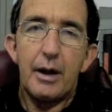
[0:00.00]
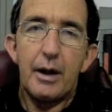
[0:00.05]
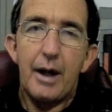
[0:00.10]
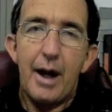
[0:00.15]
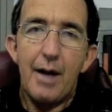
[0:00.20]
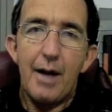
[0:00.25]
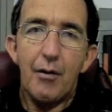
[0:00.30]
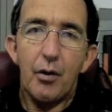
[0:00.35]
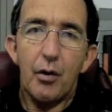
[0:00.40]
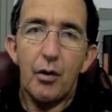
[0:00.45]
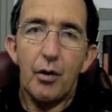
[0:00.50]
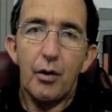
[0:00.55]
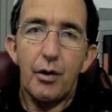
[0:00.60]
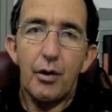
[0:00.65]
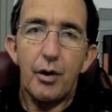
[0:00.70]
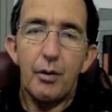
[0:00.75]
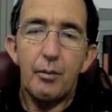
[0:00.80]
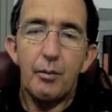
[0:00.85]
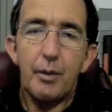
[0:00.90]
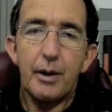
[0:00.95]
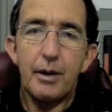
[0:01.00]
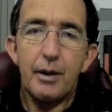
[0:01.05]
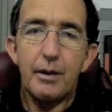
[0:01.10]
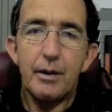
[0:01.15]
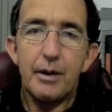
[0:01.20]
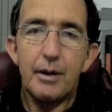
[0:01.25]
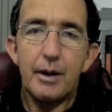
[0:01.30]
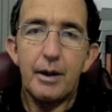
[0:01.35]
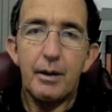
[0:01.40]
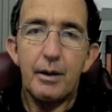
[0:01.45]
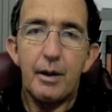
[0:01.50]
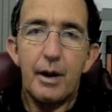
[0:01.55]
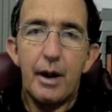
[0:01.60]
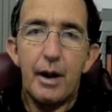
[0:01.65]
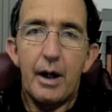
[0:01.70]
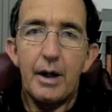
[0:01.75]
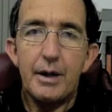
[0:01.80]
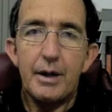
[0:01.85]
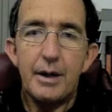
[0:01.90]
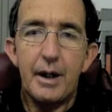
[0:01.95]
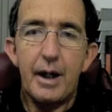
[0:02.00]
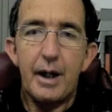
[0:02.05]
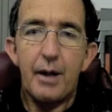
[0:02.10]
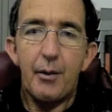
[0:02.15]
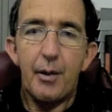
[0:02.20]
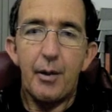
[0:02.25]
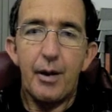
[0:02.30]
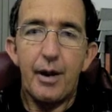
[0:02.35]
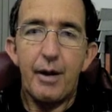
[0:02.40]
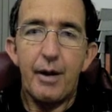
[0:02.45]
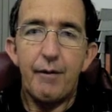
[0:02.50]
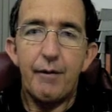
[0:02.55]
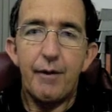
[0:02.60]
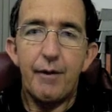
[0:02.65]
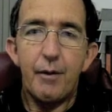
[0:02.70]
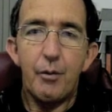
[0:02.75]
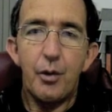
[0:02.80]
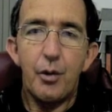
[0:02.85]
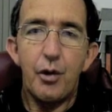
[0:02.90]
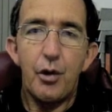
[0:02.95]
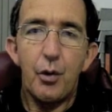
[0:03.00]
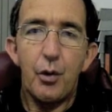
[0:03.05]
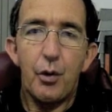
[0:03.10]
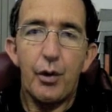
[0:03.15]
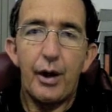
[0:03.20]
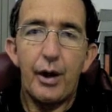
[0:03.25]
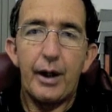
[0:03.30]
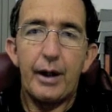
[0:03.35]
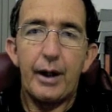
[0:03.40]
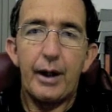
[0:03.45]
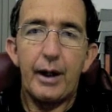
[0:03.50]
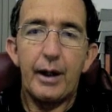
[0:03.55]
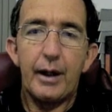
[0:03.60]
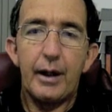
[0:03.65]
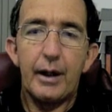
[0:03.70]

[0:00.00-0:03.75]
have a look at them and see how they fit with your thinking.